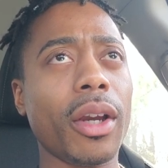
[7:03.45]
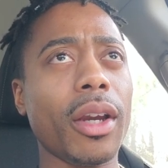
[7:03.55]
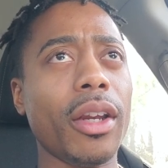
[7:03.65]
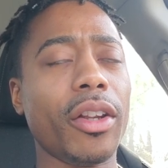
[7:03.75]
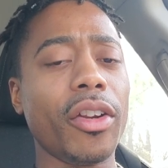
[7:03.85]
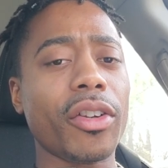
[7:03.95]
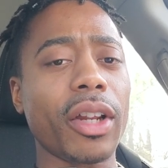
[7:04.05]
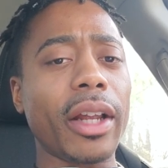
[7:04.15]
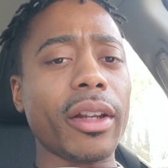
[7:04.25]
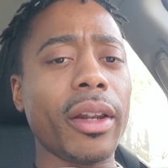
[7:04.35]
He teaches
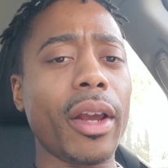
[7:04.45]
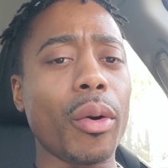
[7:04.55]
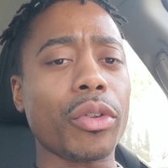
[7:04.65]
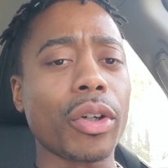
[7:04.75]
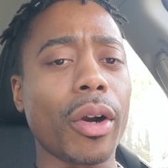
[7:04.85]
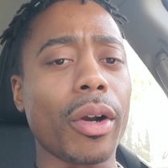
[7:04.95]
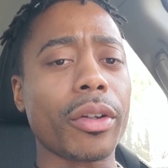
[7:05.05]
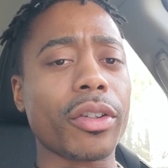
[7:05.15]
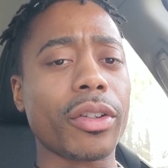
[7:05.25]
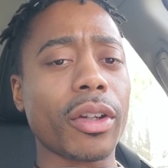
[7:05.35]
like the natal
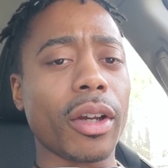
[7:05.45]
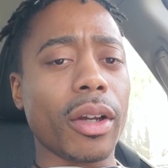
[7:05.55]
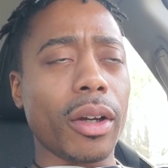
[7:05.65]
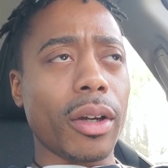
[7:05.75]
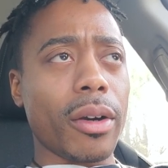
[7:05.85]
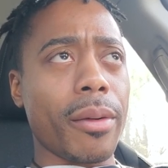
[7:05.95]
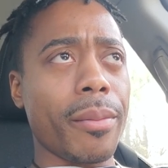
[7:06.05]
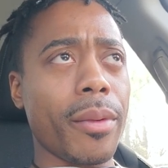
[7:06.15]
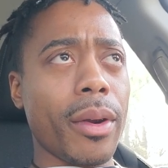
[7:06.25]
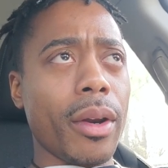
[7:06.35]
charts,
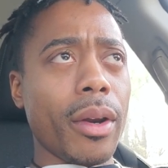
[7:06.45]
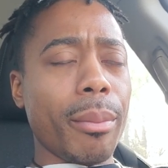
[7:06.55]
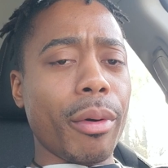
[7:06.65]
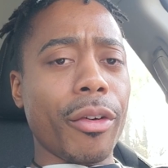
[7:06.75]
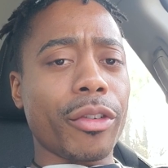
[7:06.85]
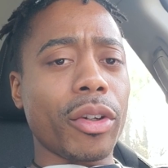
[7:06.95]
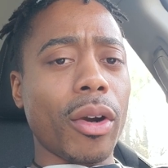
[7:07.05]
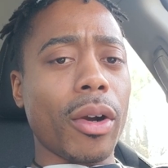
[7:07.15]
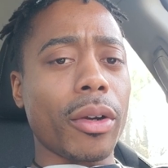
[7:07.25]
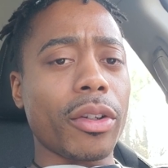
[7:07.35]
birth
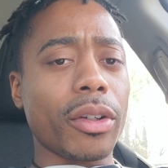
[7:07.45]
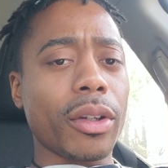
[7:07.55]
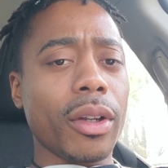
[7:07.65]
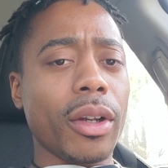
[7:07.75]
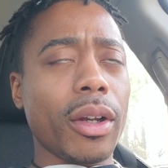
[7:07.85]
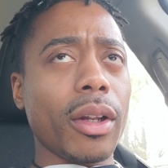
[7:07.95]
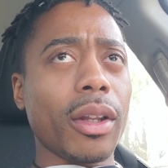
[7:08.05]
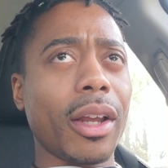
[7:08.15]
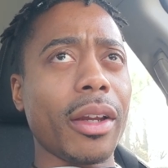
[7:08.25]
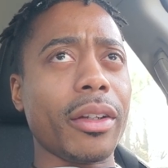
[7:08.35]
charts,
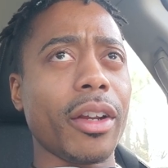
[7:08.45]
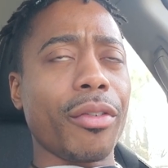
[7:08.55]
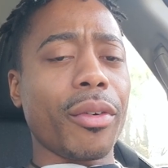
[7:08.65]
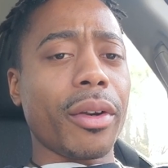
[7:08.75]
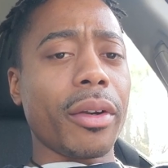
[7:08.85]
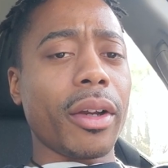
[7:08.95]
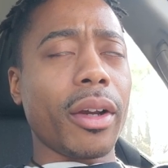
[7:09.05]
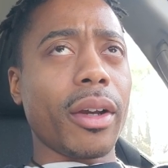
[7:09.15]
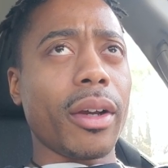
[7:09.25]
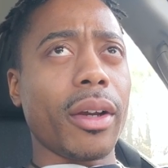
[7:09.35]
like different
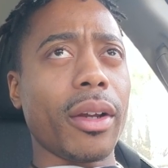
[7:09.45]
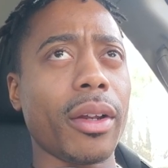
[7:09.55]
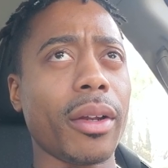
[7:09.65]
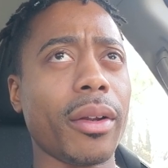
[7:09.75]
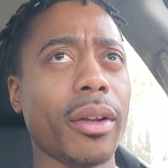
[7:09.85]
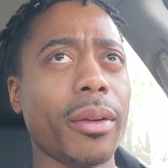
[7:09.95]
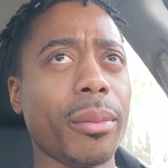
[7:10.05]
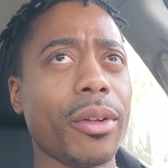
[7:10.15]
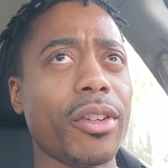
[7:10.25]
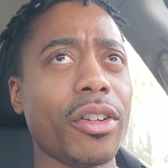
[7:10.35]

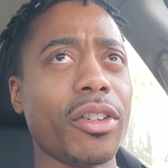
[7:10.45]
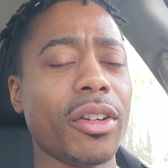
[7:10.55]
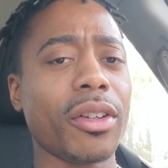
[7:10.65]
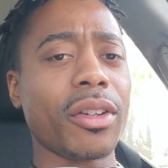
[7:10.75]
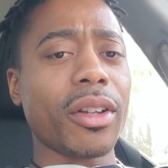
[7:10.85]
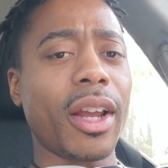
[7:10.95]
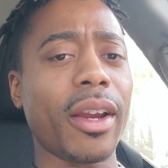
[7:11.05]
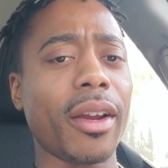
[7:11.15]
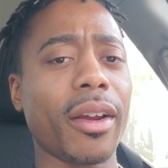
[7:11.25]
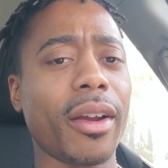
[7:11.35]
positions,
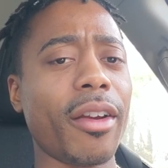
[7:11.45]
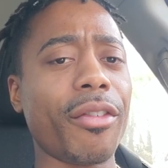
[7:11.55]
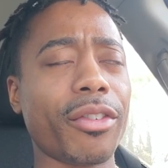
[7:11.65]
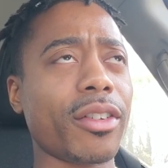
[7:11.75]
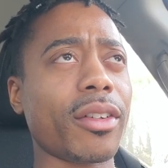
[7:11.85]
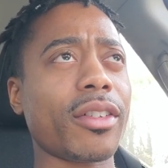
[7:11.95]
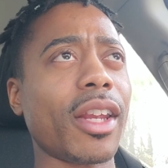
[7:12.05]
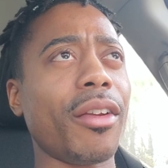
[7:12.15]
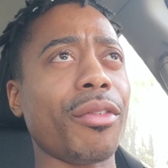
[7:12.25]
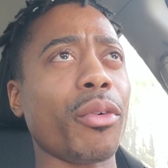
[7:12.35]
like if
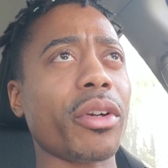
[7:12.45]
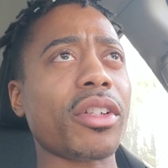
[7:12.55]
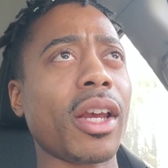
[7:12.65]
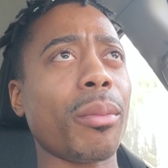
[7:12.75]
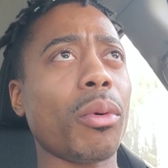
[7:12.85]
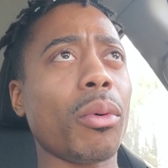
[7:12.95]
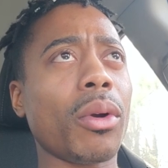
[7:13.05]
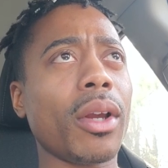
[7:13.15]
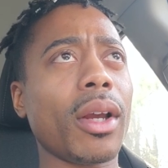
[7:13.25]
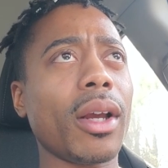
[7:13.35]
say for example
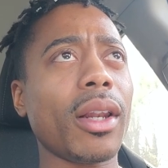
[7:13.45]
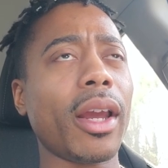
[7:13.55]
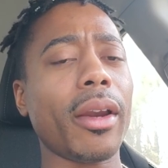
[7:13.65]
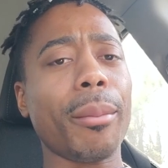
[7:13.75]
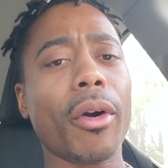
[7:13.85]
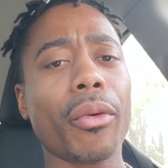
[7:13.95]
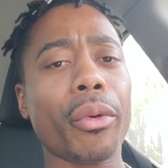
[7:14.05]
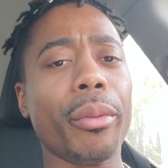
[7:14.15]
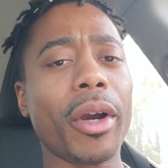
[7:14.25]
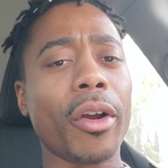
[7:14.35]
like
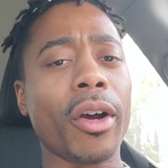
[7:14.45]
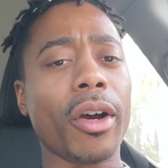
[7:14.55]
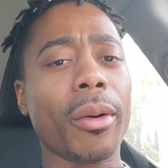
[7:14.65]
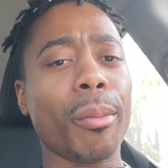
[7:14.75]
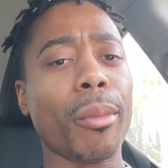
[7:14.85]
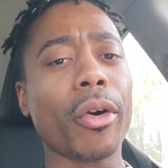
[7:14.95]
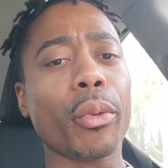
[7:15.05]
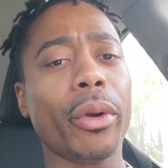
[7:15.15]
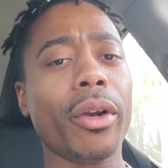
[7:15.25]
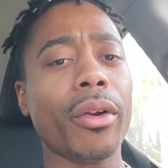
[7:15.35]

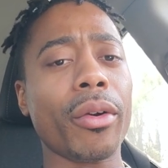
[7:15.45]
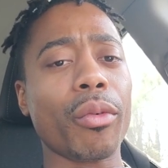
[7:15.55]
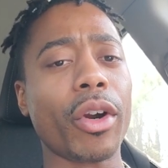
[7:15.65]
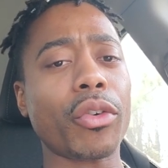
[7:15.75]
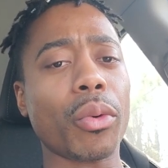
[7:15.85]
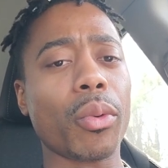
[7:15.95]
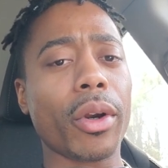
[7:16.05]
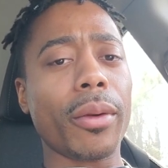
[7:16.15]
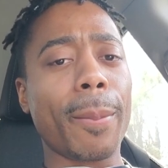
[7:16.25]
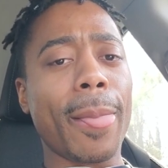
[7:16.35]
Mercury retrograde.